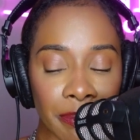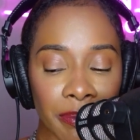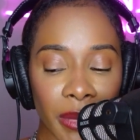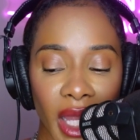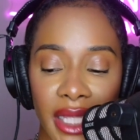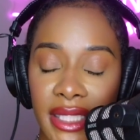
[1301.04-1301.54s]

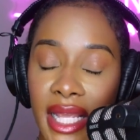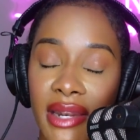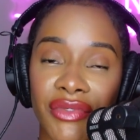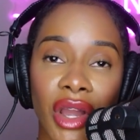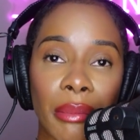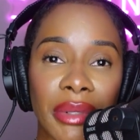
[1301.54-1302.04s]
instead
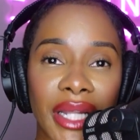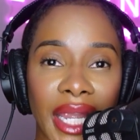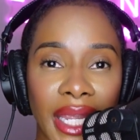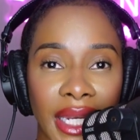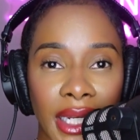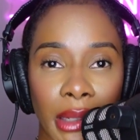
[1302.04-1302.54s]
of
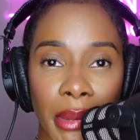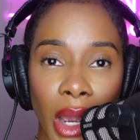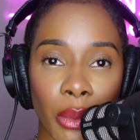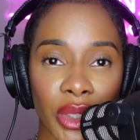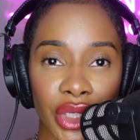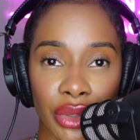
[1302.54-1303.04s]
complaining
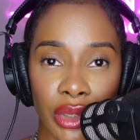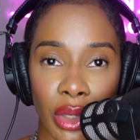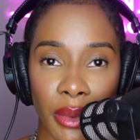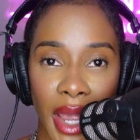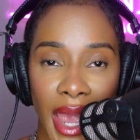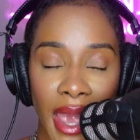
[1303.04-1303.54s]
about what you
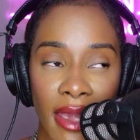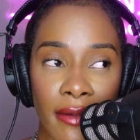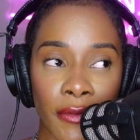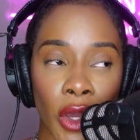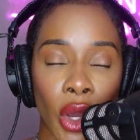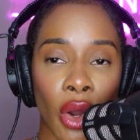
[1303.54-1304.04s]
don't
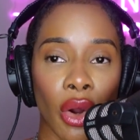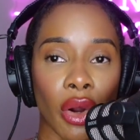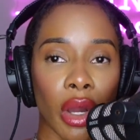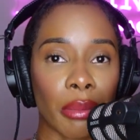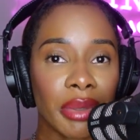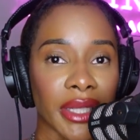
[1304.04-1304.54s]
have or
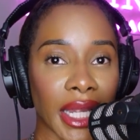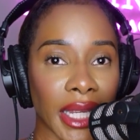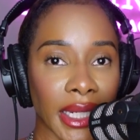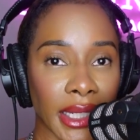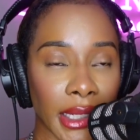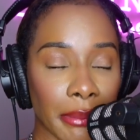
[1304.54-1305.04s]

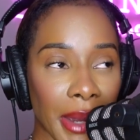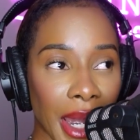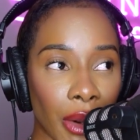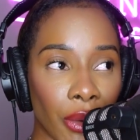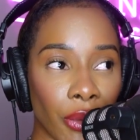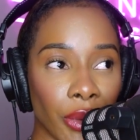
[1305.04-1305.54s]
complaining
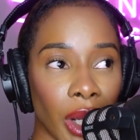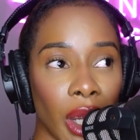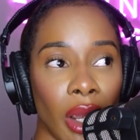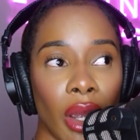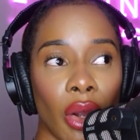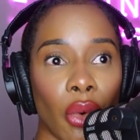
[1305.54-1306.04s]
about
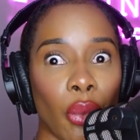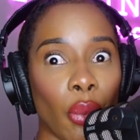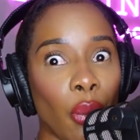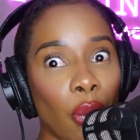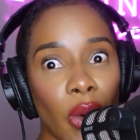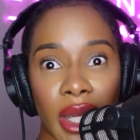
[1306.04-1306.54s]

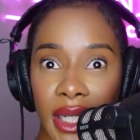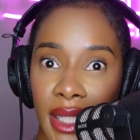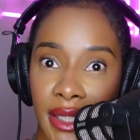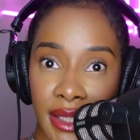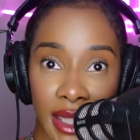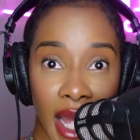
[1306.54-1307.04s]
what
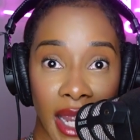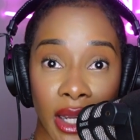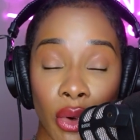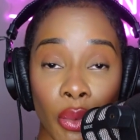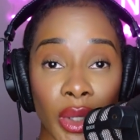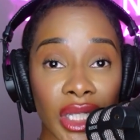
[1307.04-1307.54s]
it's like
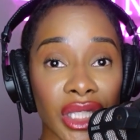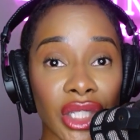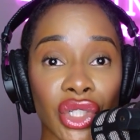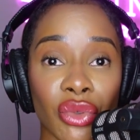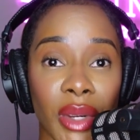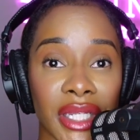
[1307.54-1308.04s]
or what a
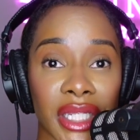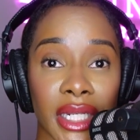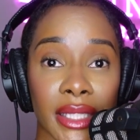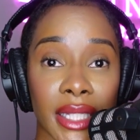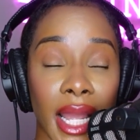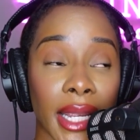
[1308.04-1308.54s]
situation
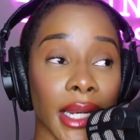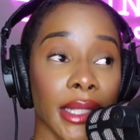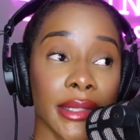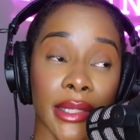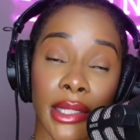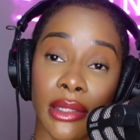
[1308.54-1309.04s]
is like.
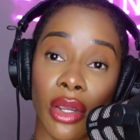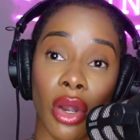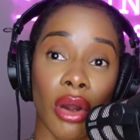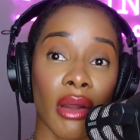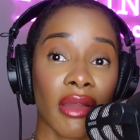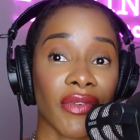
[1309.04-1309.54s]
Listen,
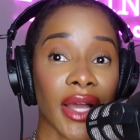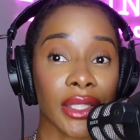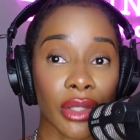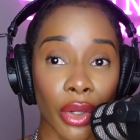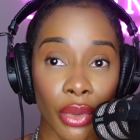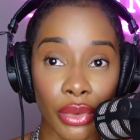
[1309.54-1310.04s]
y'all, if I
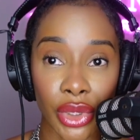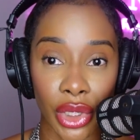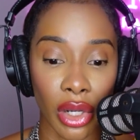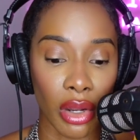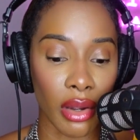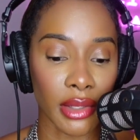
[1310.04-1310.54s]
told
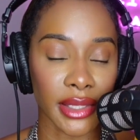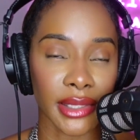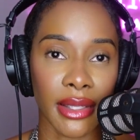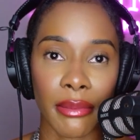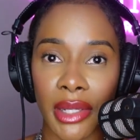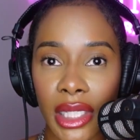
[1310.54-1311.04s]
y'all
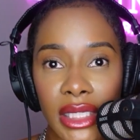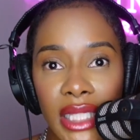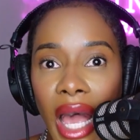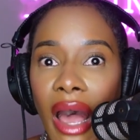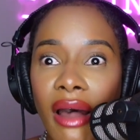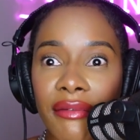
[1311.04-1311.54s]
some of the
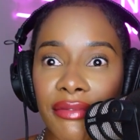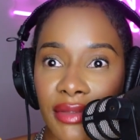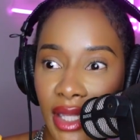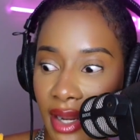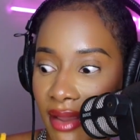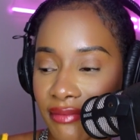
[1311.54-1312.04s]
stuff
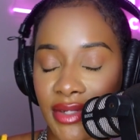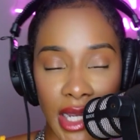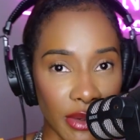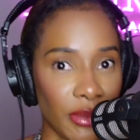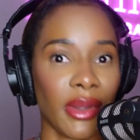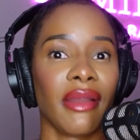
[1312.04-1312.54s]
that I've
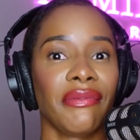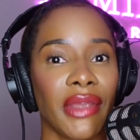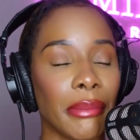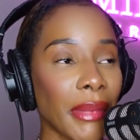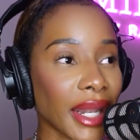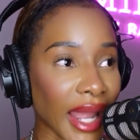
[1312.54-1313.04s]
dealt with
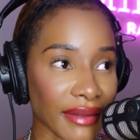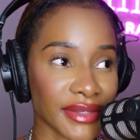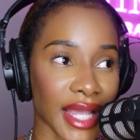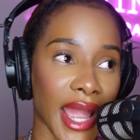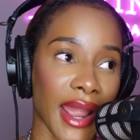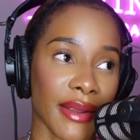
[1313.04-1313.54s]
in my lifetime